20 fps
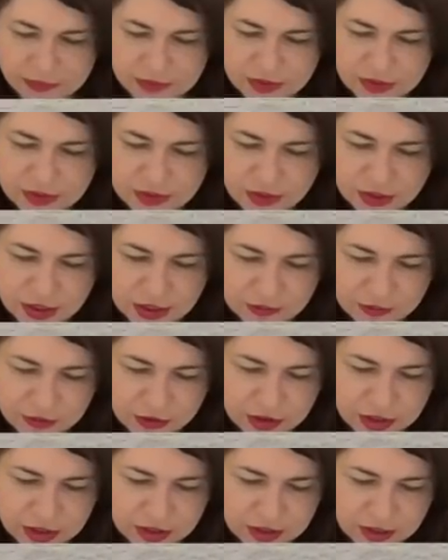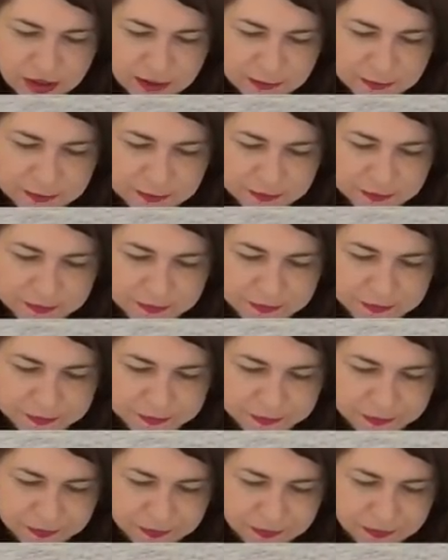So it's got everything there.
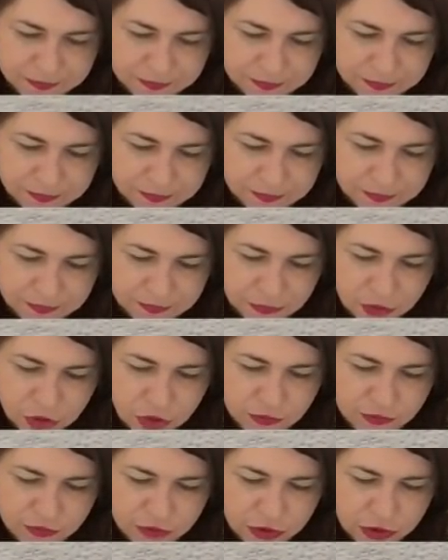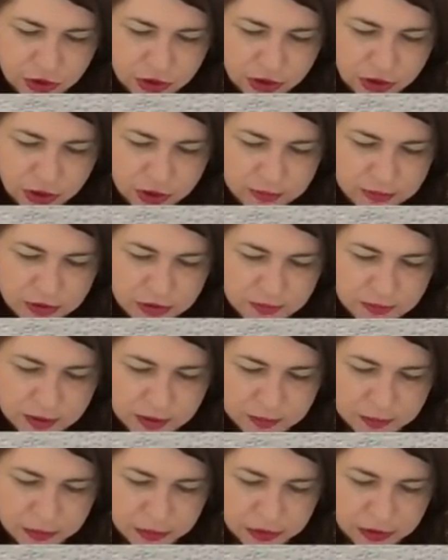You feel like home to
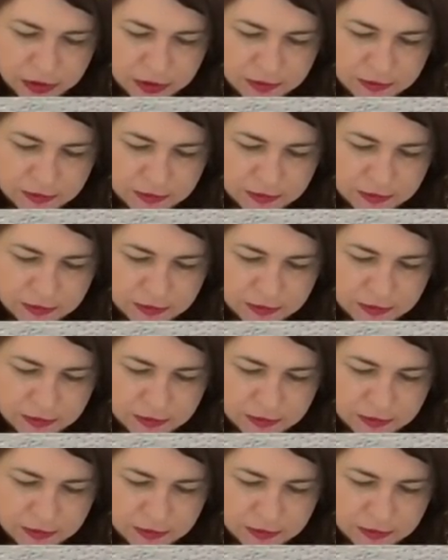me, Bruno.